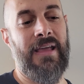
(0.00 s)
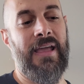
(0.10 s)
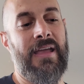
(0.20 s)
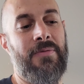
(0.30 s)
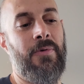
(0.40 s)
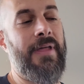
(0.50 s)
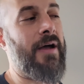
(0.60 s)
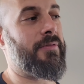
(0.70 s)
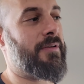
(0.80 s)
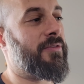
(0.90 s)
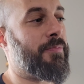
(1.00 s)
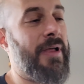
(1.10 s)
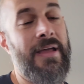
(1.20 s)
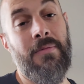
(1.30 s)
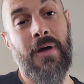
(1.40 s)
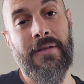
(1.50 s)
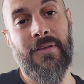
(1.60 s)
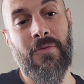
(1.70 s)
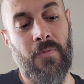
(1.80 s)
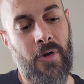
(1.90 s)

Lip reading: and without the display the bike doesn't